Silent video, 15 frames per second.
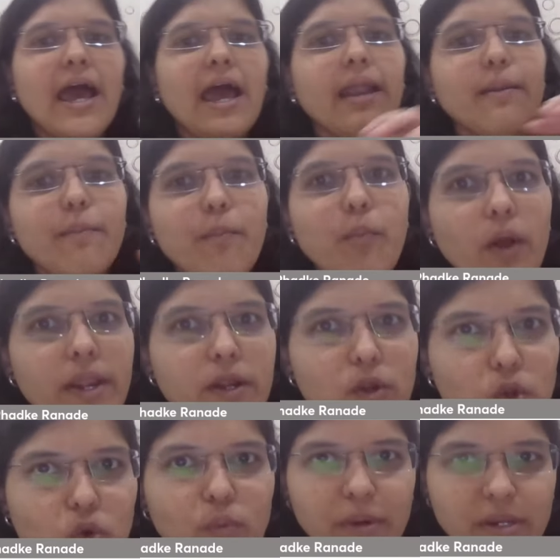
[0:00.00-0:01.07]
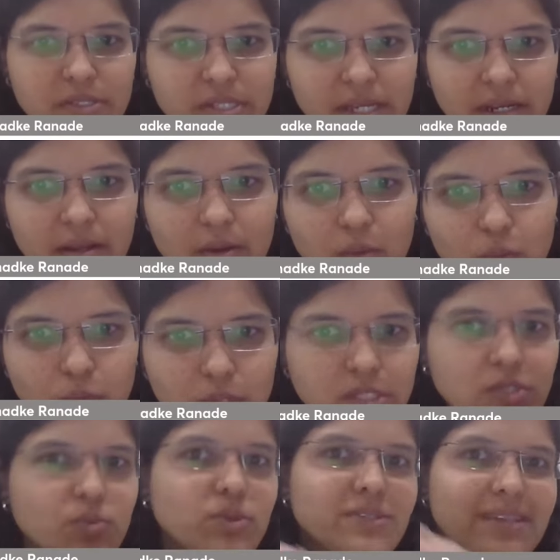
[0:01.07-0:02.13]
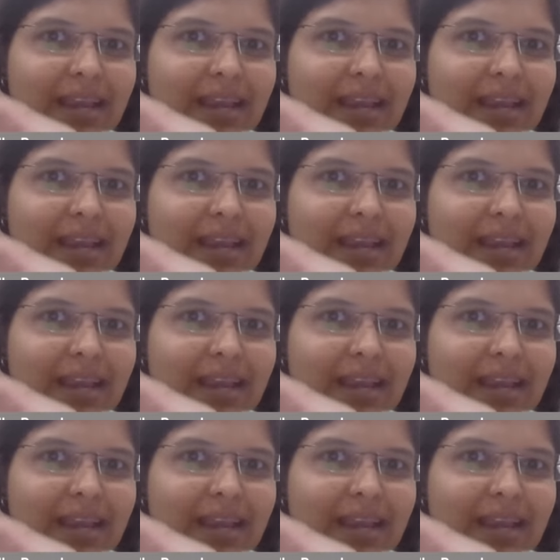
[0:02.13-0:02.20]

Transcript: and 0.2%, which was